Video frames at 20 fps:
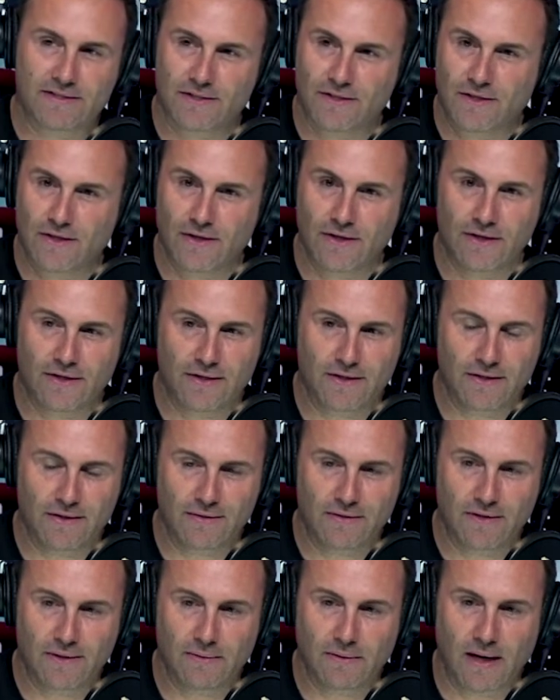Ed's a good
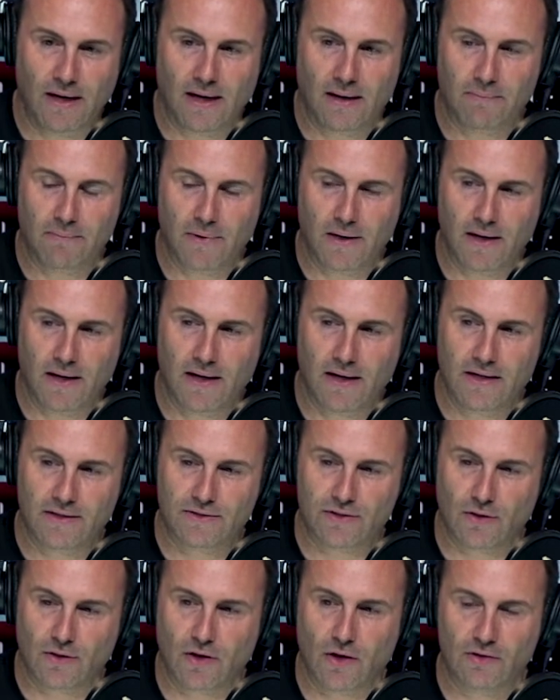dude. Um,
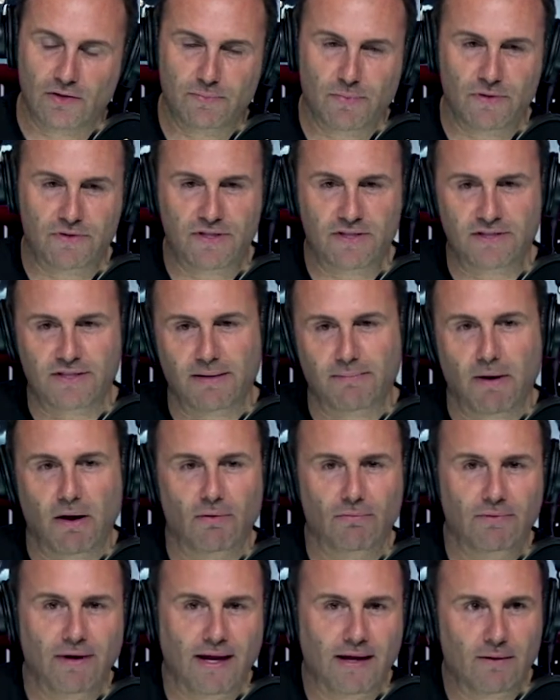so Coach Burt says, "Come
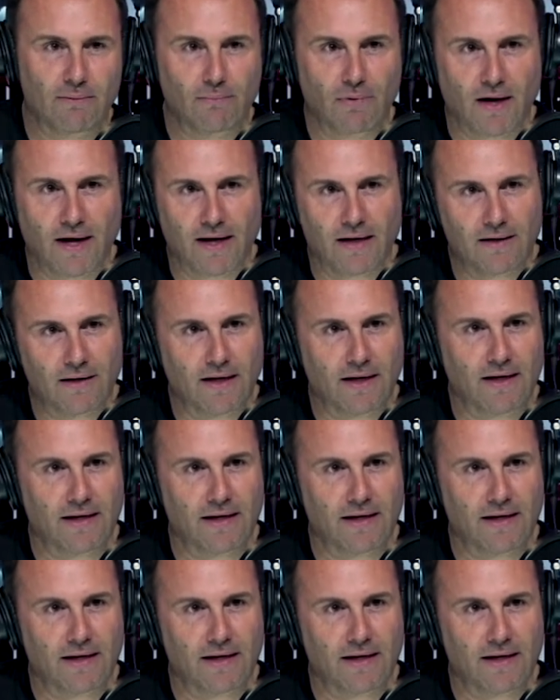on down, Brad."